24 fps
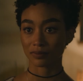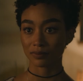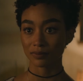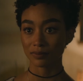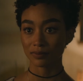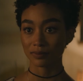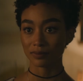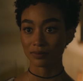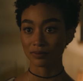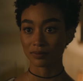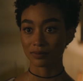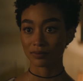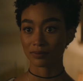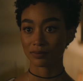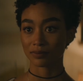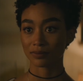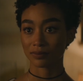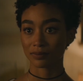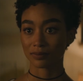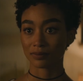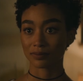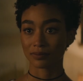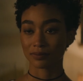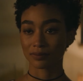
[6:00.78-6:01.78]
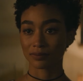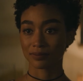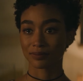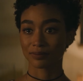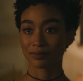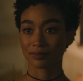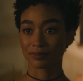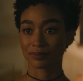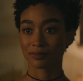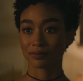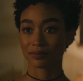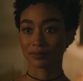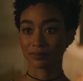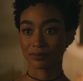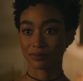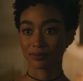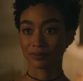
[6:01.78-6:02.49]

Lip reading: Nobody speaks.